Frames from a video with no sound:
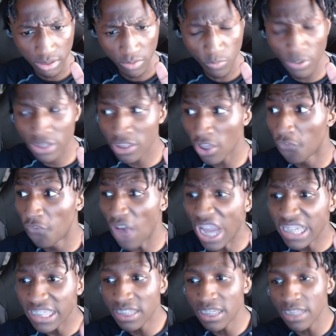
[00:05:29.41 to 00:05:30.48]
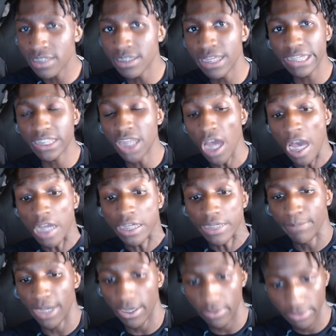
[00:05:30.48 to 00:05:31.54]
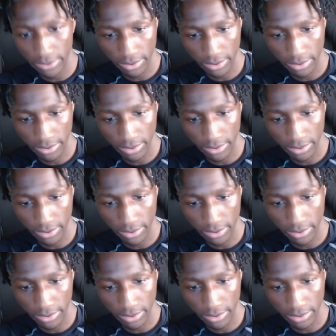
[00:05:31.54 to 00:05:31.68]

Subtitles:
What the fuck is this nigga talking about?